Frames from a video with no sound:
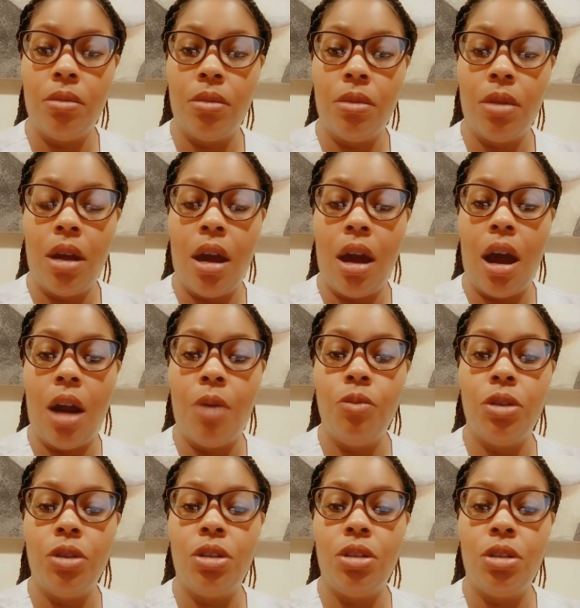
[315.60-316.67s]
and
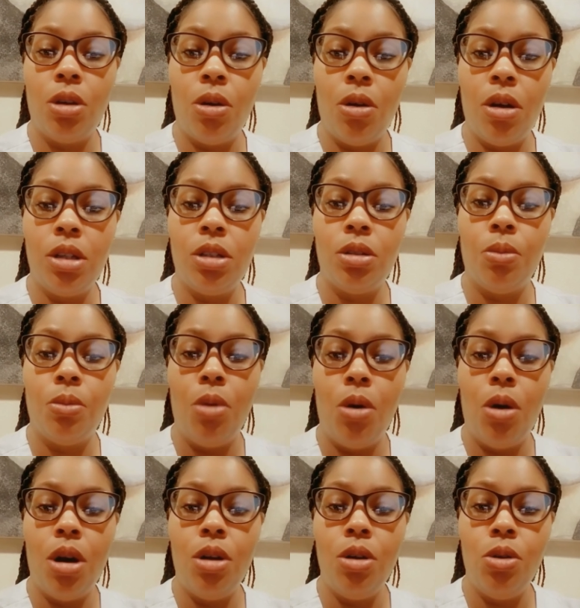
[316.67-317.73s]
restores more
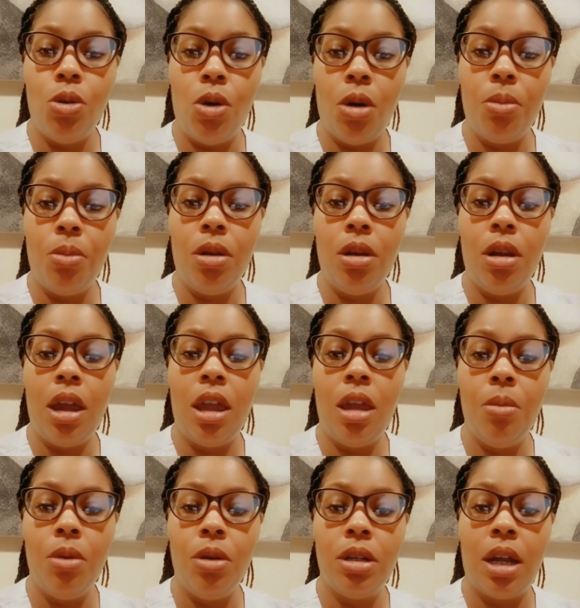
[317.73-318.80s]
normal
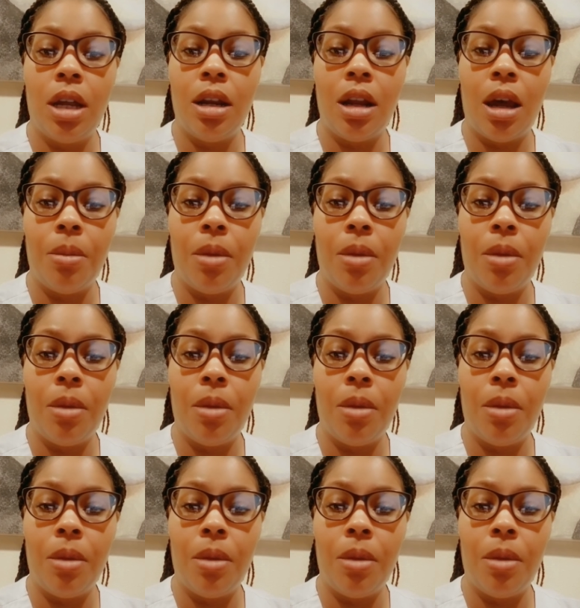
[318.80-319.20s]
hemodynamic